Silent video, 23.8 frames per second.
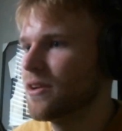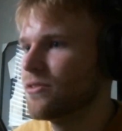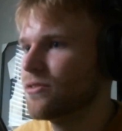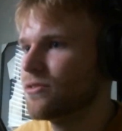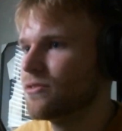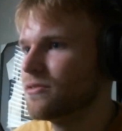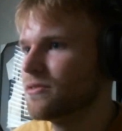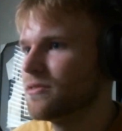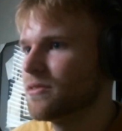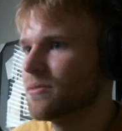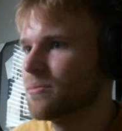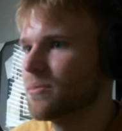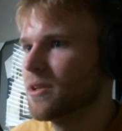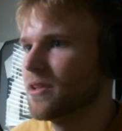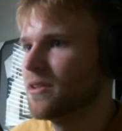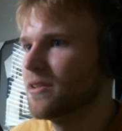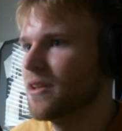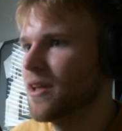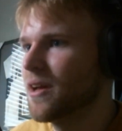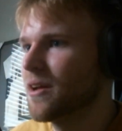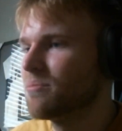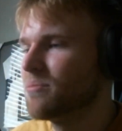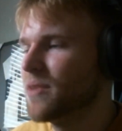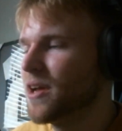They, I mean,
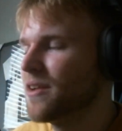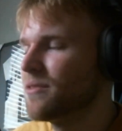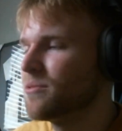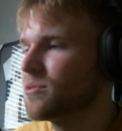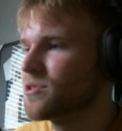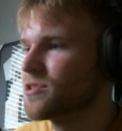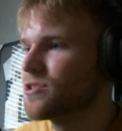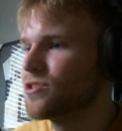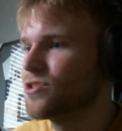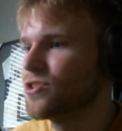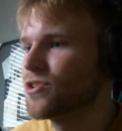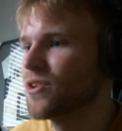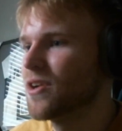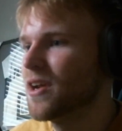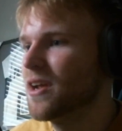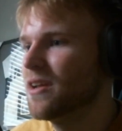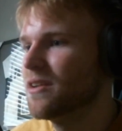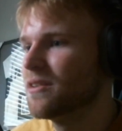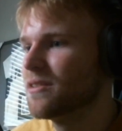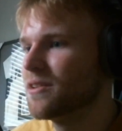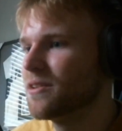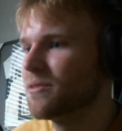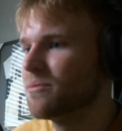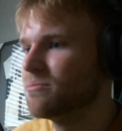that man was
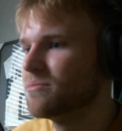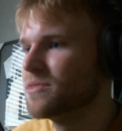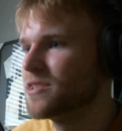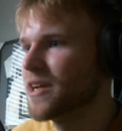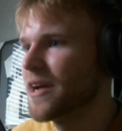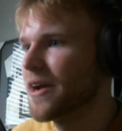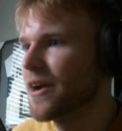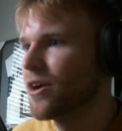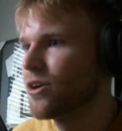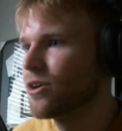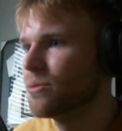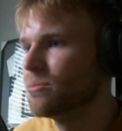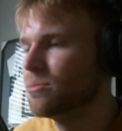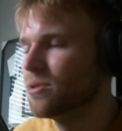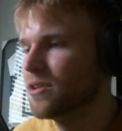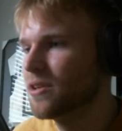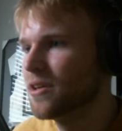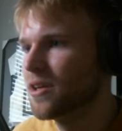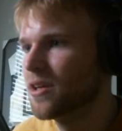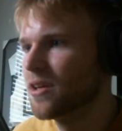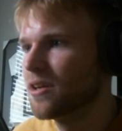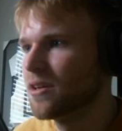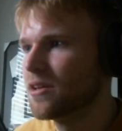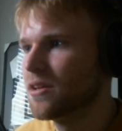treating them
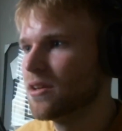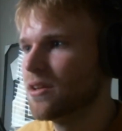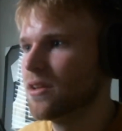terribly.